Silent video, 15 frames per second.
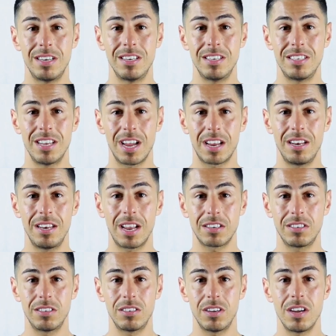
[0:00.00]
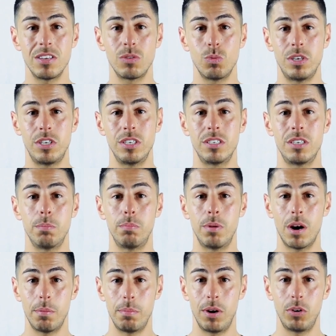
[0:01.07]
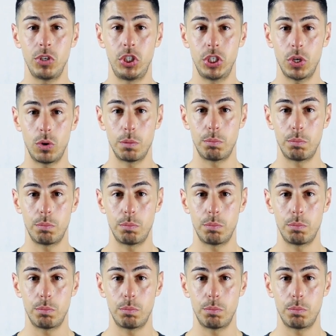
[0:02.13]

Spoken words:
the second exercise, which is the barbell shoulder